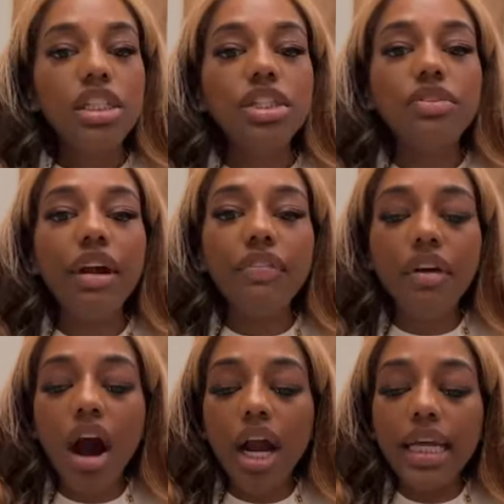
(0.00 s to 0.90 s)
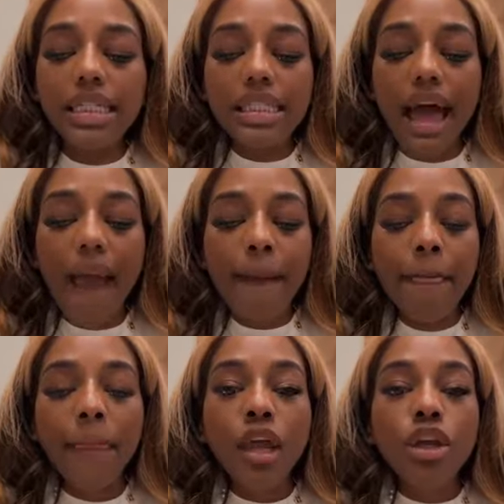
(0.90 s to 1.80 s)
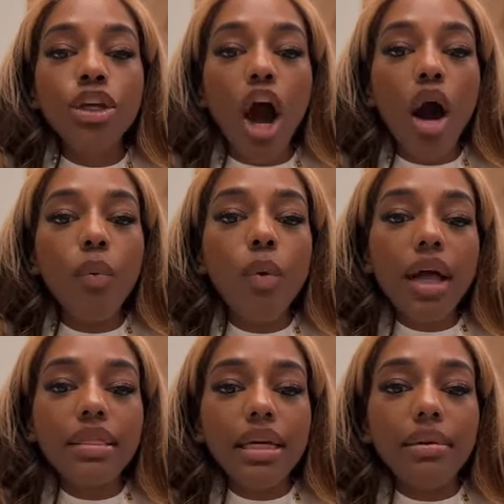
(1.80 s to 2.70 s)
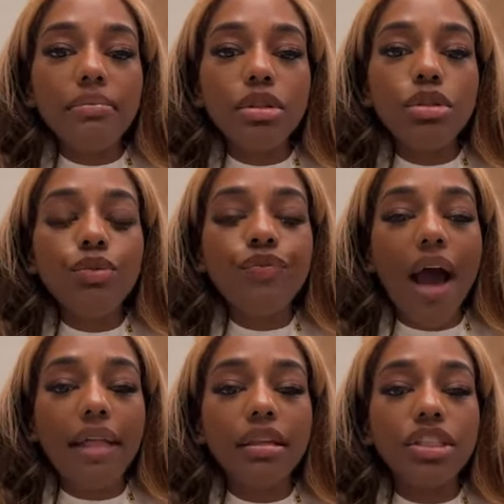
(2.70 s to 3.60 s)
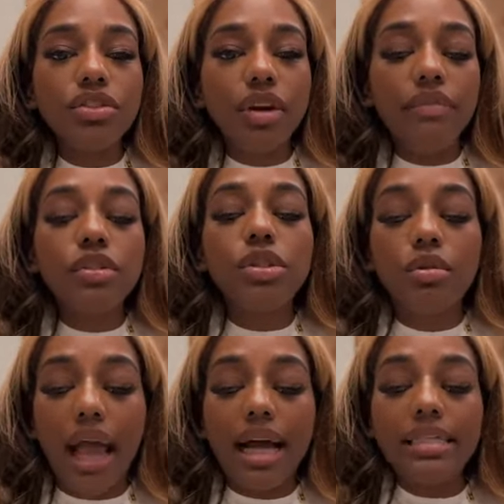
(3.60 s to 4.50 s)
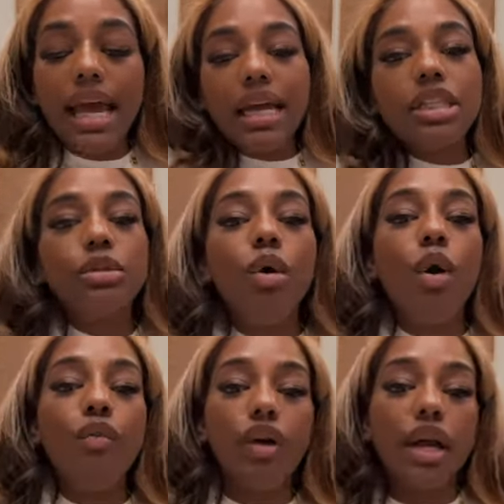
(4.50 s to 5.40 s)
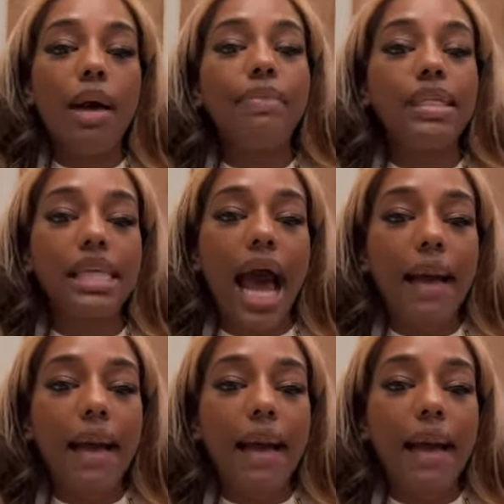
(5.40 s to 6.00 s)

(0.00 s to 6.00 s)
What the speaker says: Strength card. It's like, y'all want them to find the strength to, like I said, to overcome this